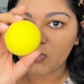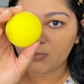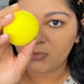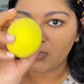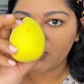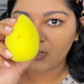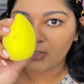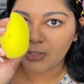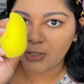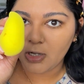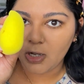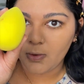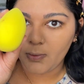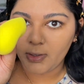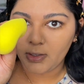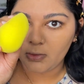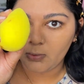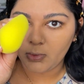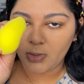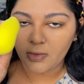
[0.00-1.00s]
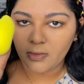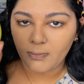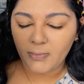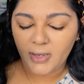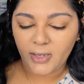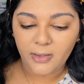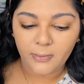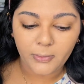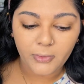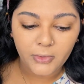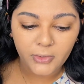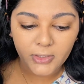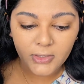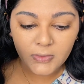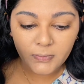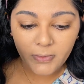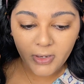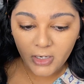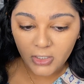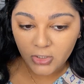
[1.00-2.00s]
I'm just gonna go in with my beauty
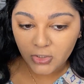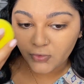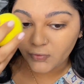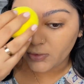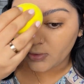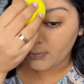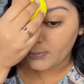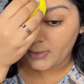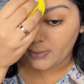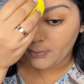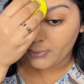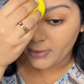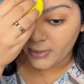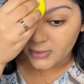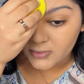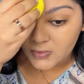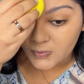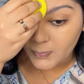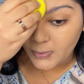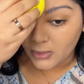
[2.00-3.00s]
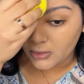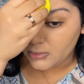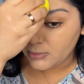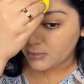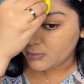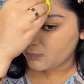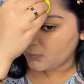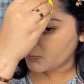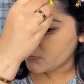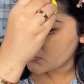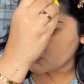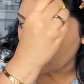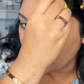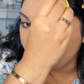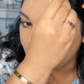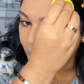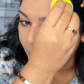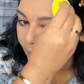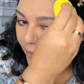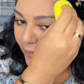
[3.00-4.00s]
sponge from my brand Sparkling Rose
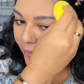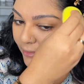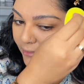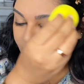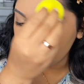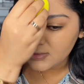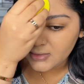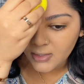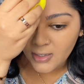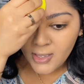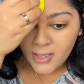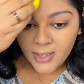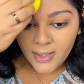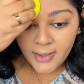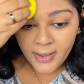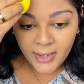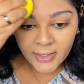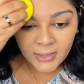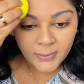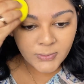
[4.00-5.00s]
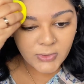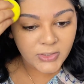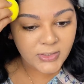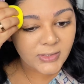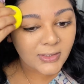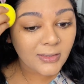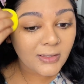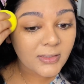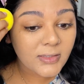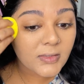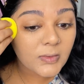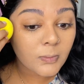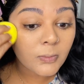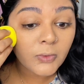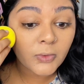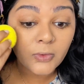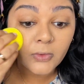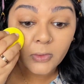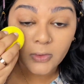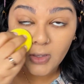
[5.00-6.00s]
Cosmetics, and I'm just gonna
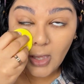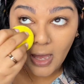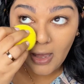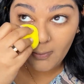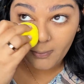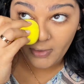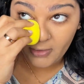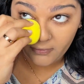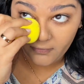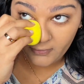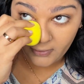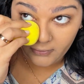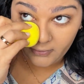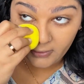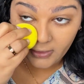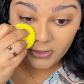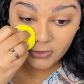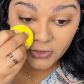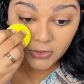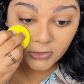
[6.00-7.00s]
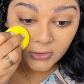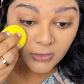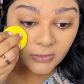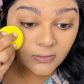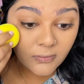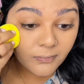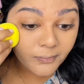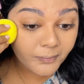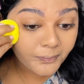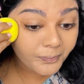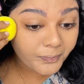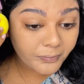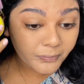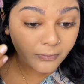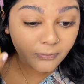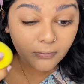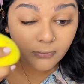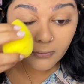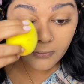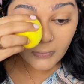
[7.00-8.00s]
smooth out my foundation.
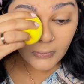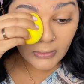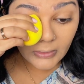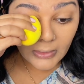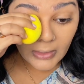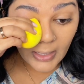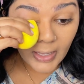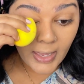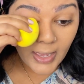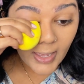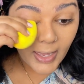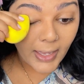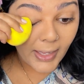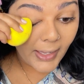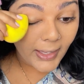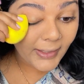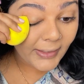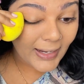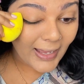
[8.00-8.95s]
And